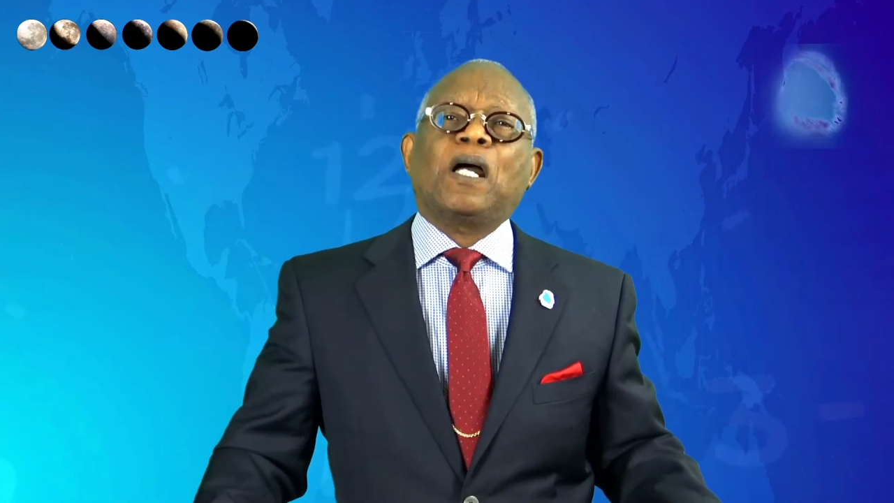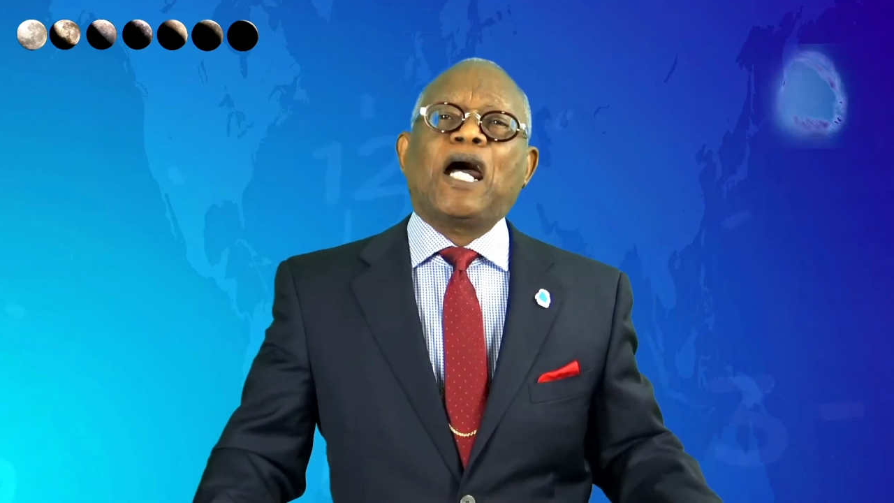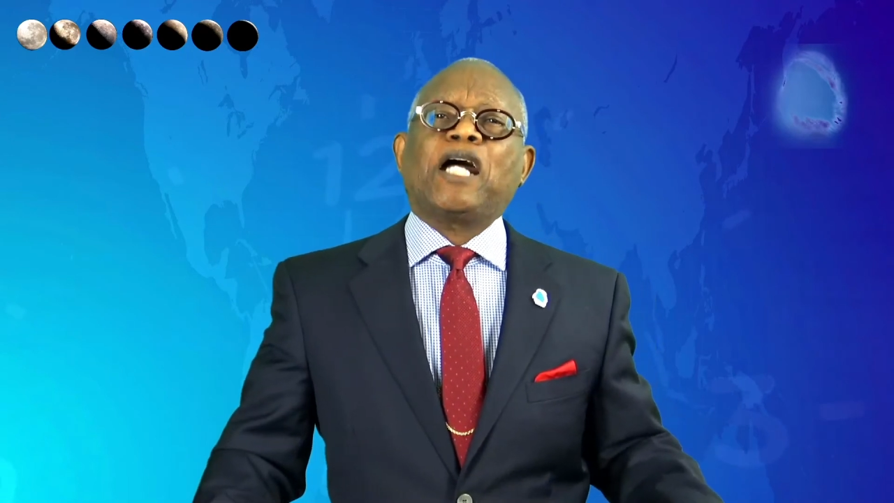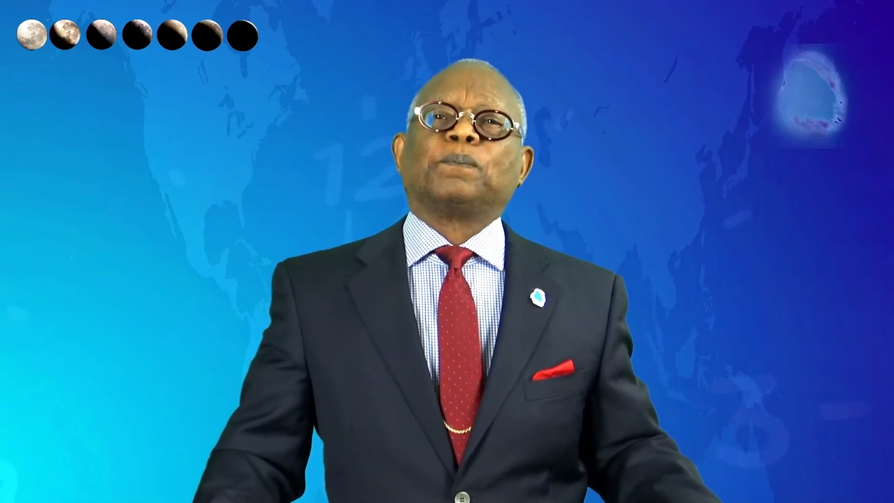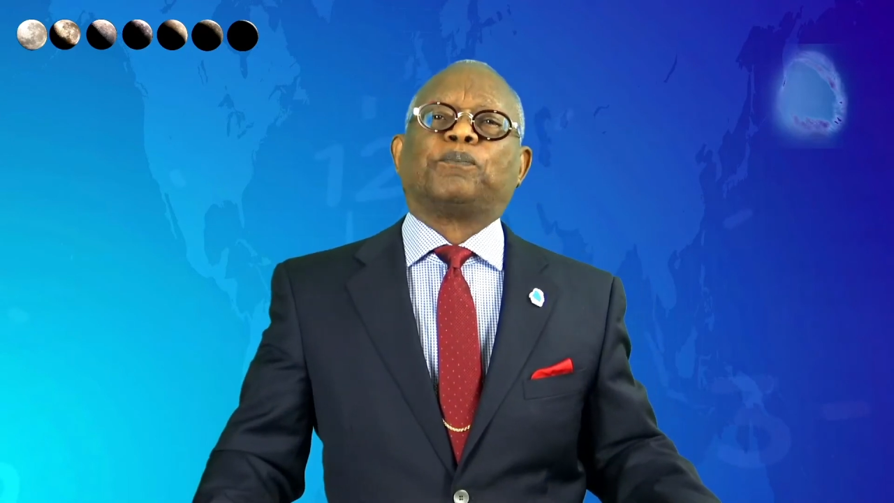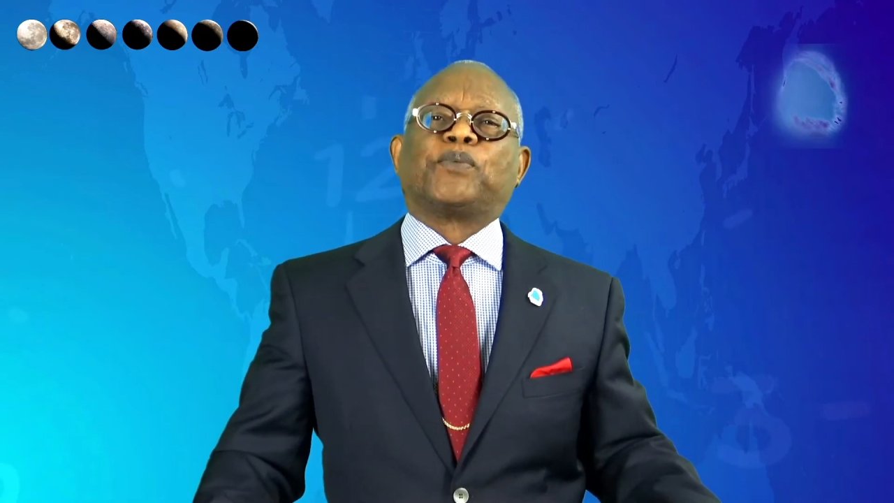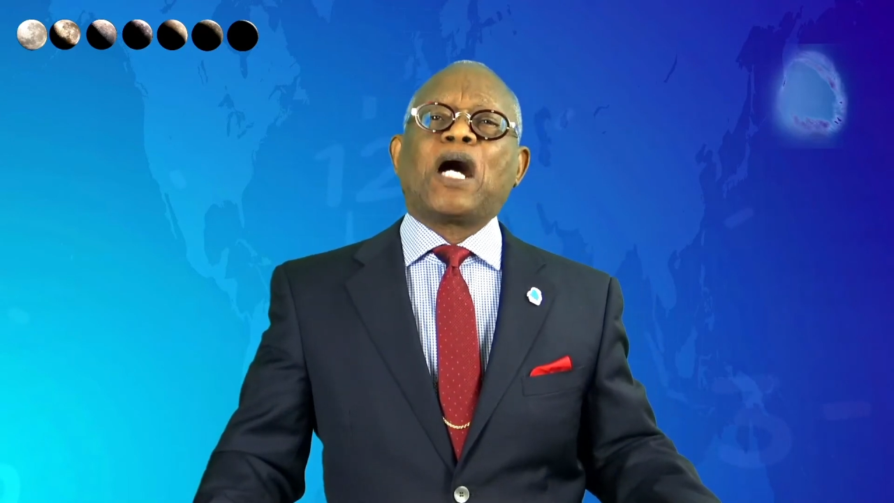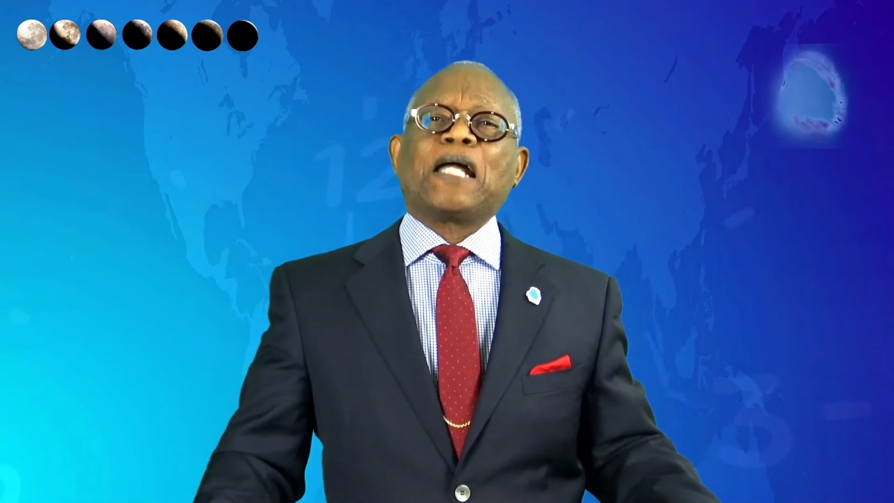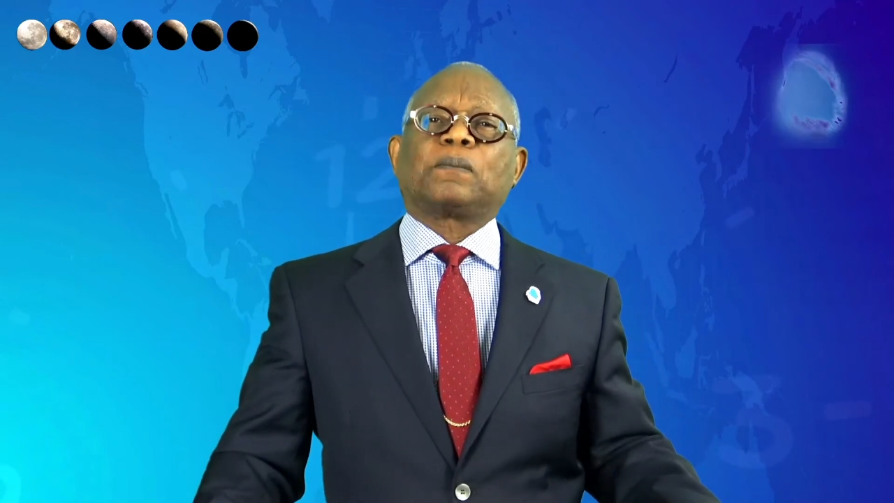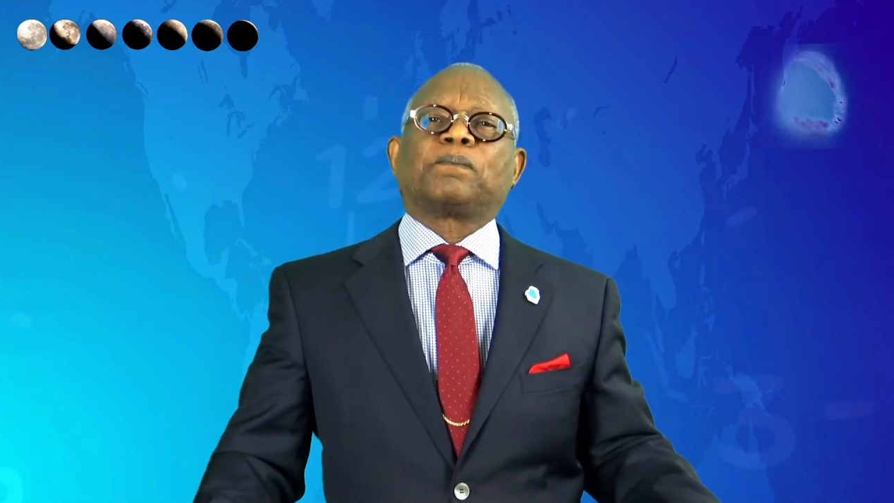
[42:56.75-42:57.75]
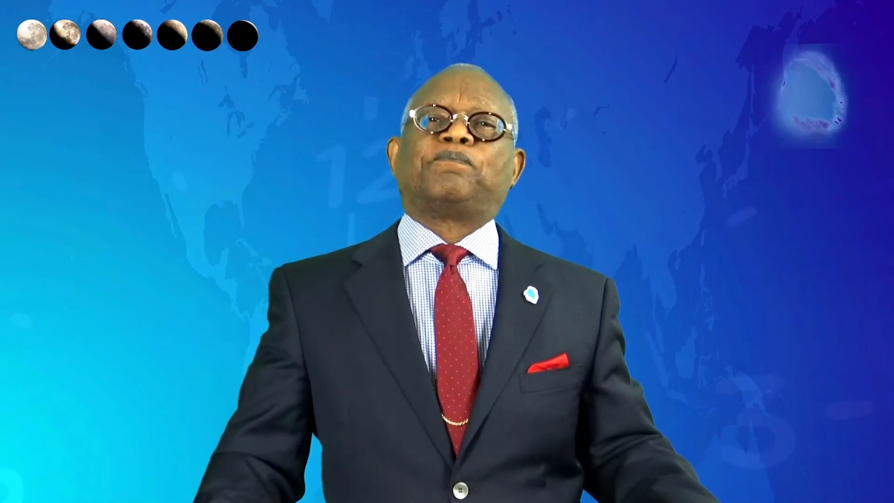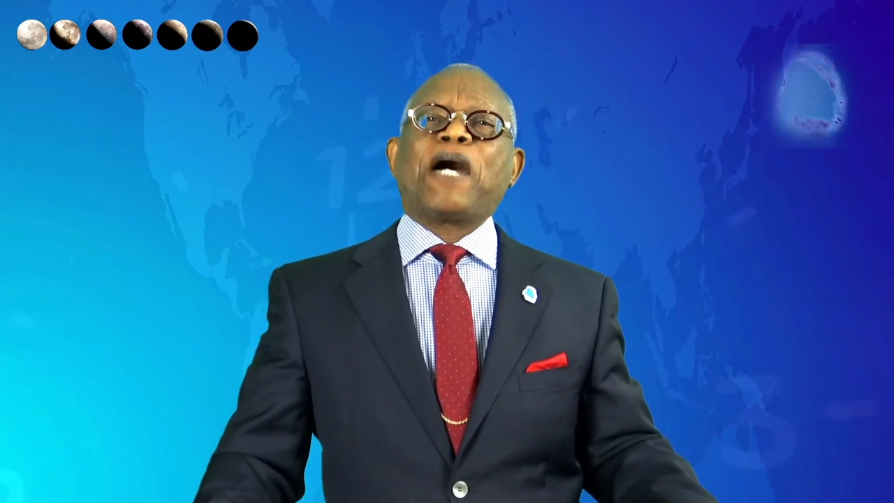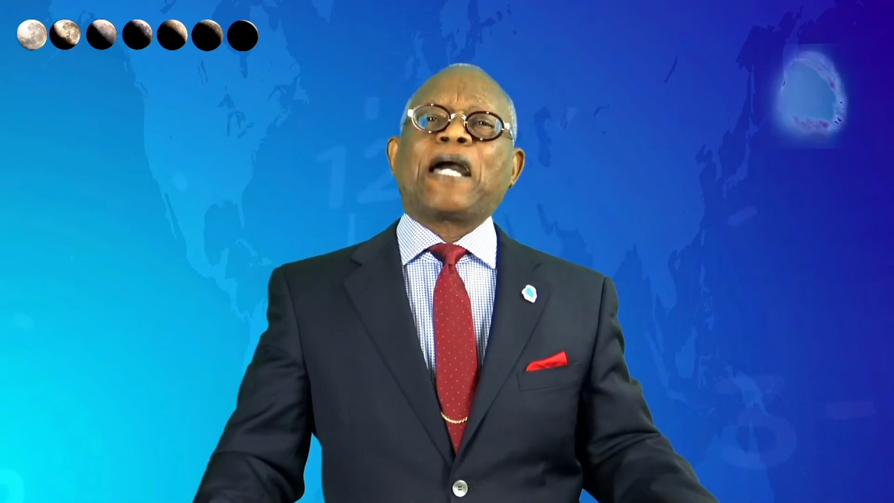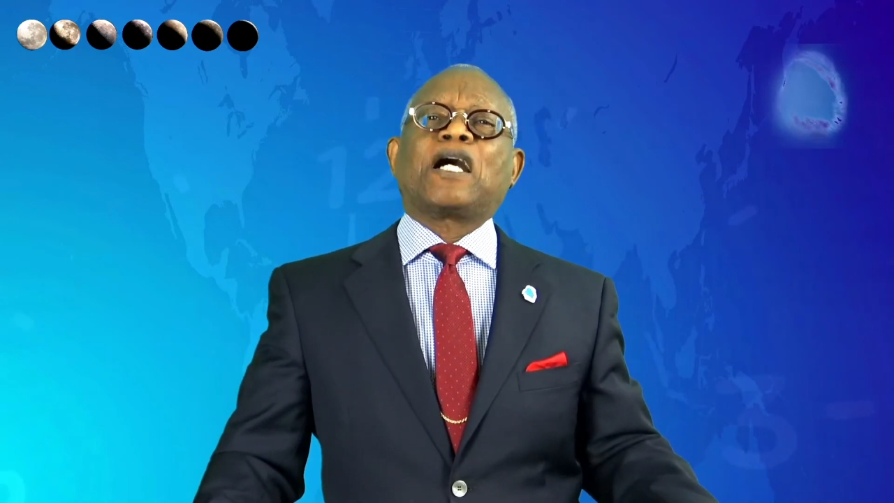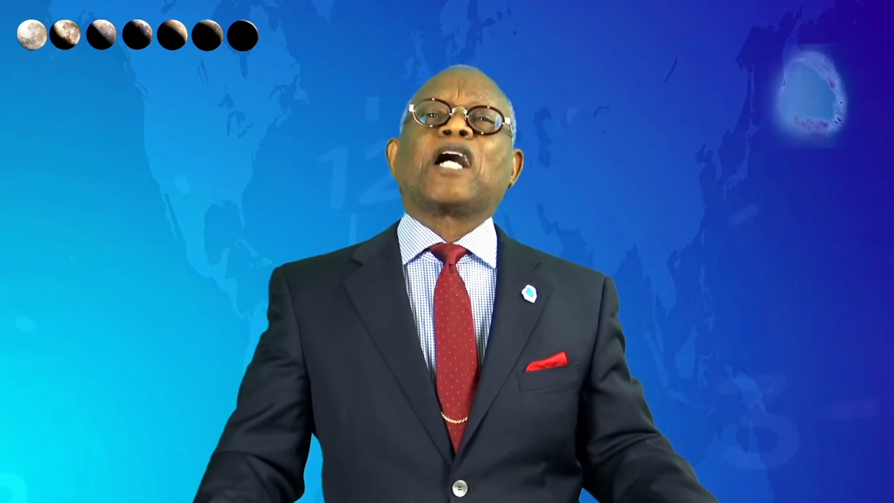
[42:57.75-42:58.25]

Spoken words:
and brought back